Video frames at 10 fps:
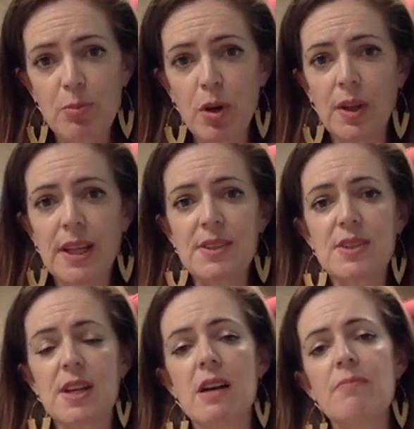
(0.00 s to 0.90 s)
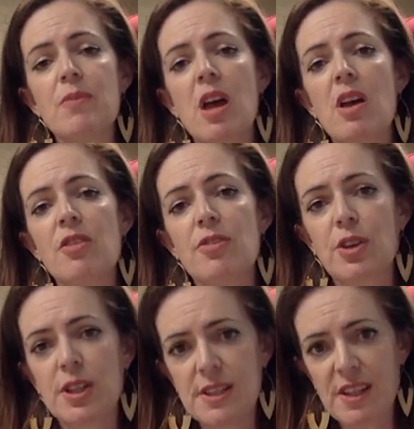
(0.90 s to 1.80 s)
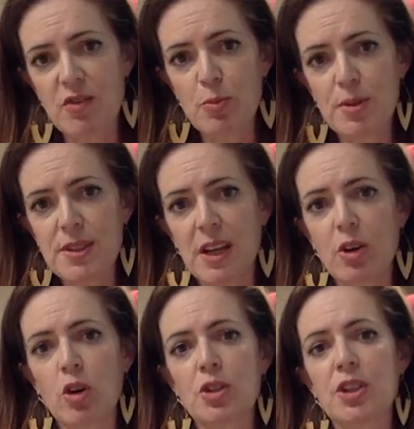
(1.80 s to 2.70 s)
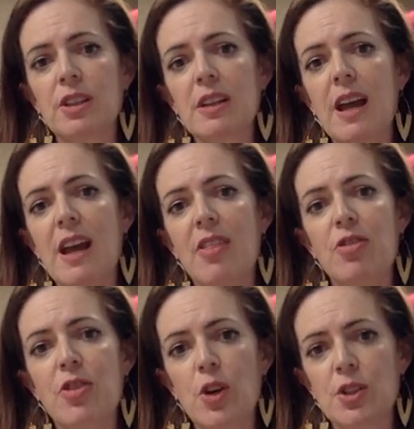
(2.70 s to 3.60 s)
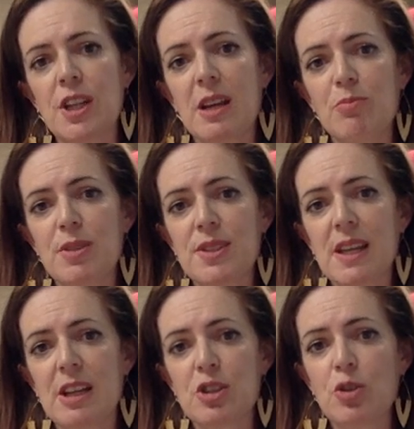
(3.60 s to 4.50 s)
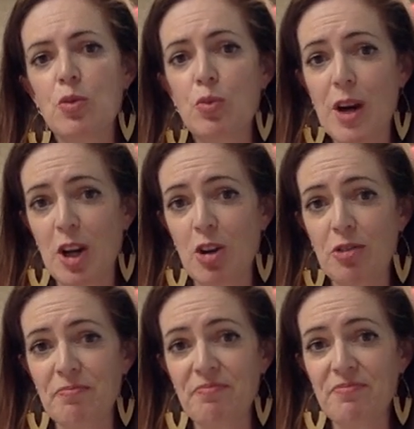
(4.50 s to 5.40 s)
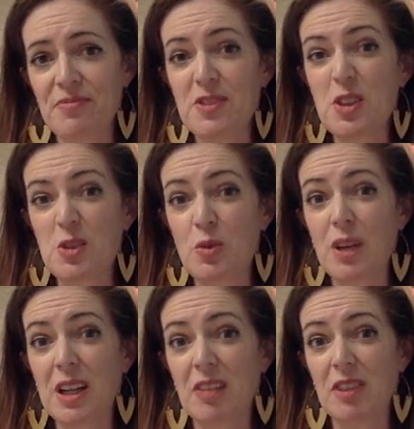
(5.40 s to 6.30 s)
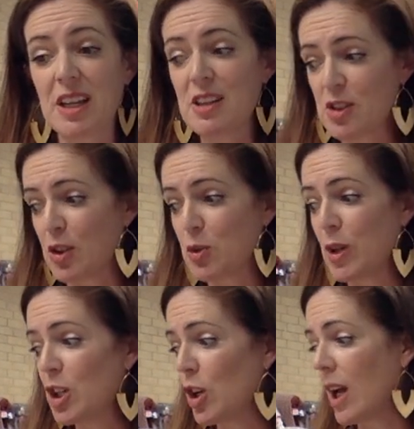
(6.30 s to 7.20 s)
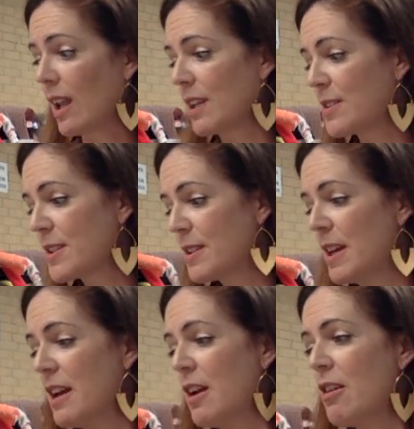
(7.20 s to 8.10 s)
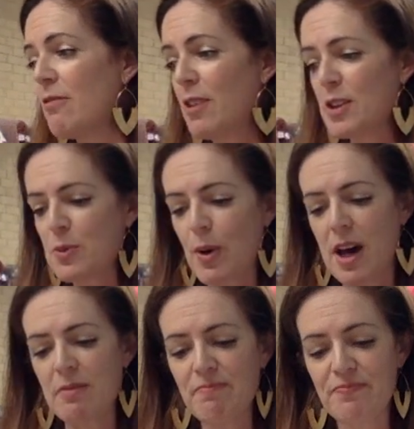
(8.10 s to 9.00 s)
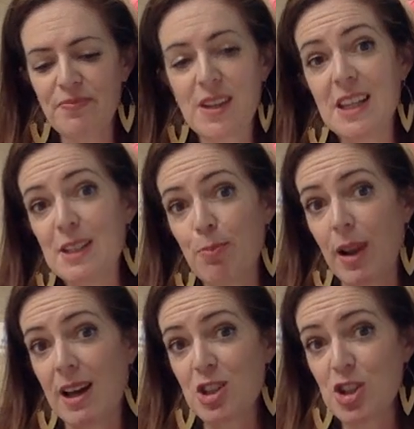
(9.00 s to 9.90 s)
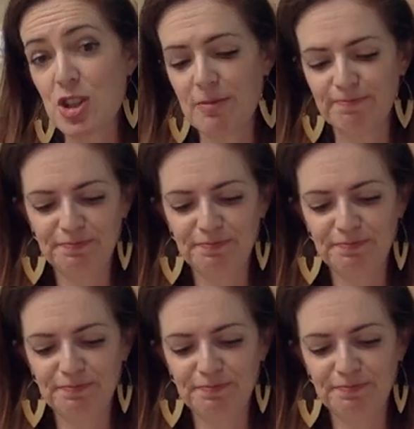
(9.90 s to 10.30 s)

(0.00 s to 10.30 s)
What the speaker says: polyester, 37% cotton, and 13% rayon. So it's really lovely. So 3 new colours. First one is blush.